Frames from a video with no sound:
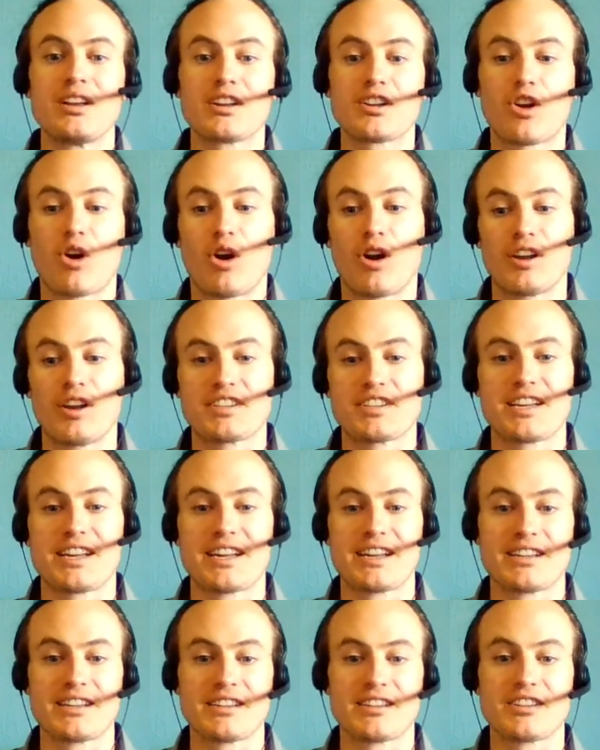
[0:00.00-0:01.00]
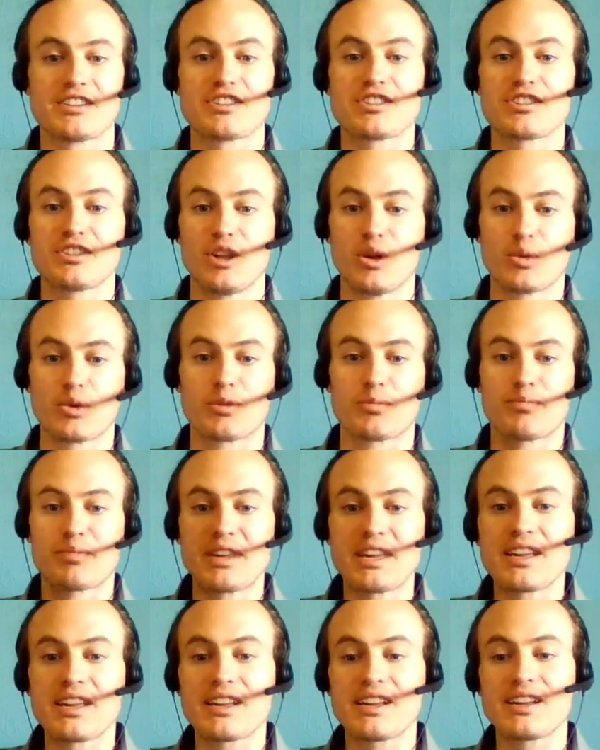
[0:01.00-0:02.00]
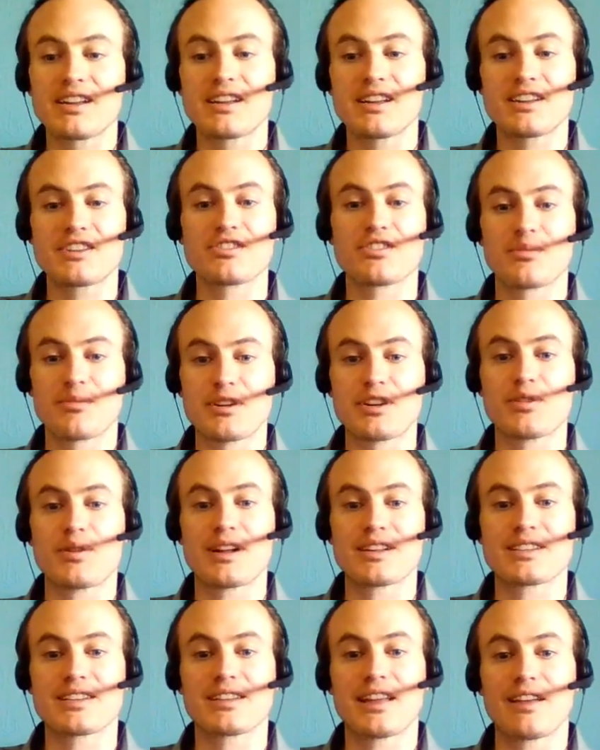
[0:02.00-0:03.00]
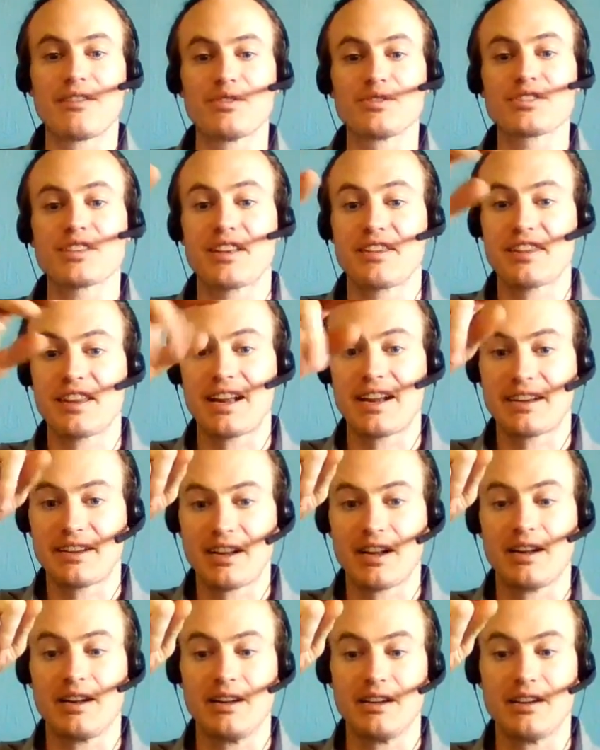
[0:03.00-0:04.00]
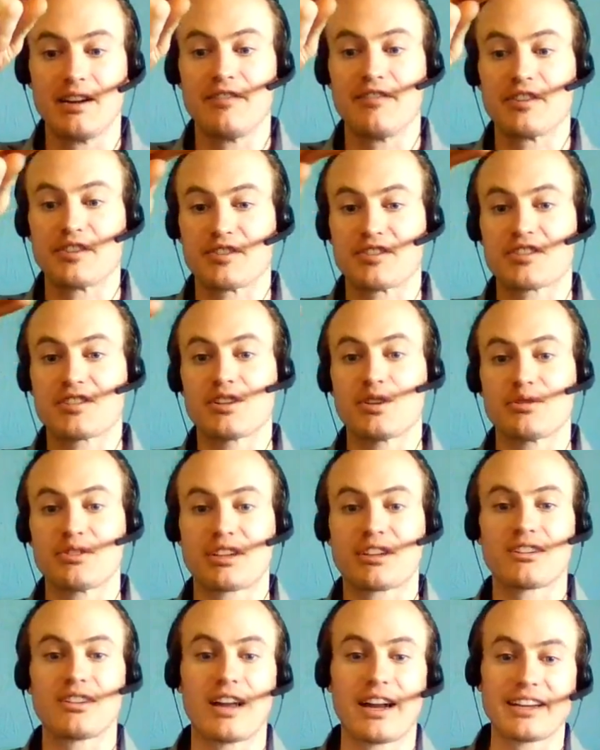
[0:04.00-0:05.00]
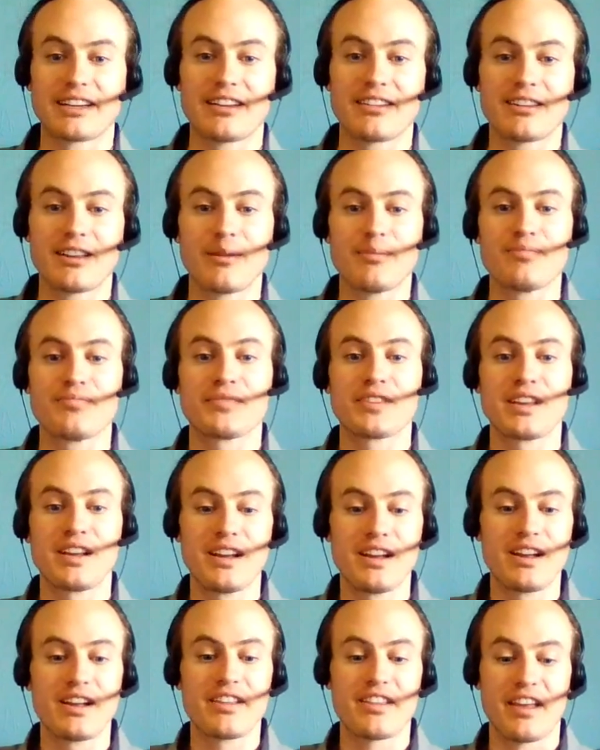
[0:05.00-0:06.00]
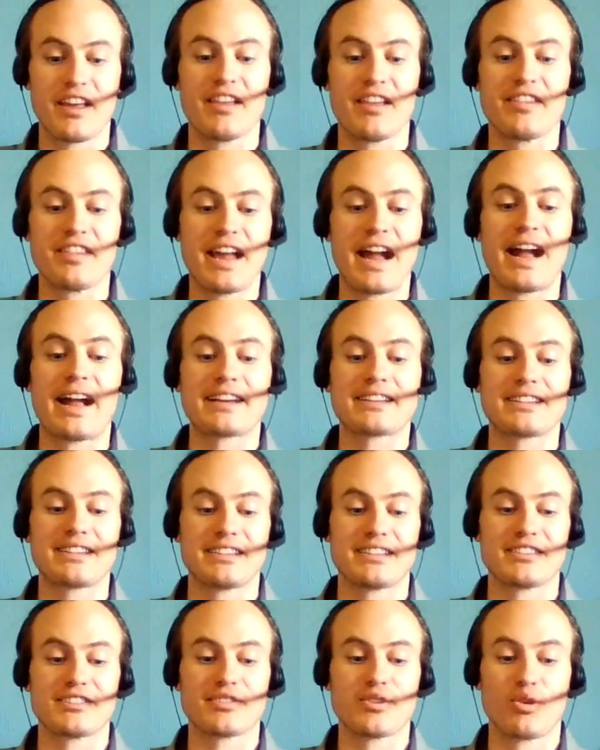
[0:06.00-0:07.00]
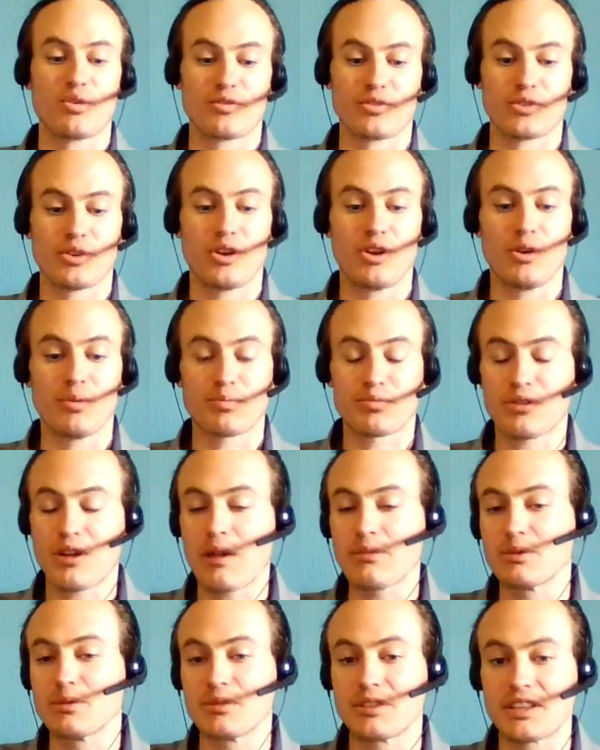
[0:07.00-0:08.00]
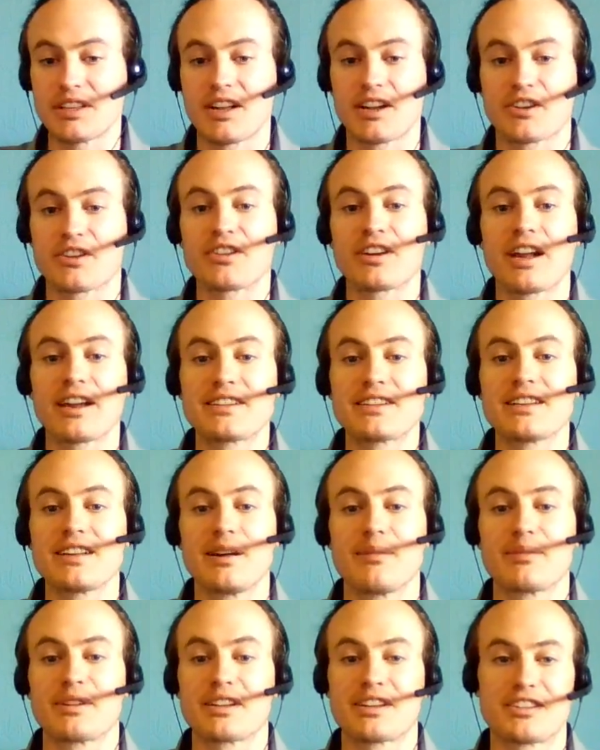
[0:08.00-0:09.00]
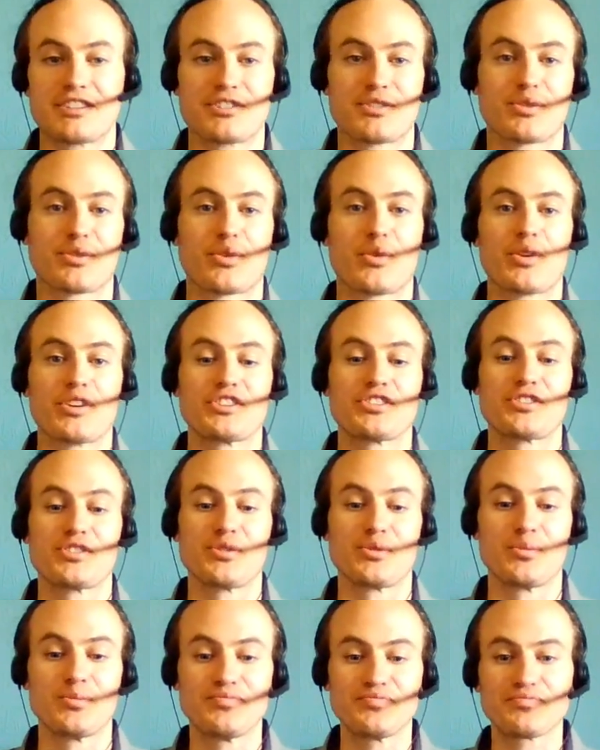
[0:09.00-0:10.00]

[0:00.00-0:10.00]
cause a slower peak in your amino acid levels and then a very slow decline in them, then that is overall probably a good idea, because you're going to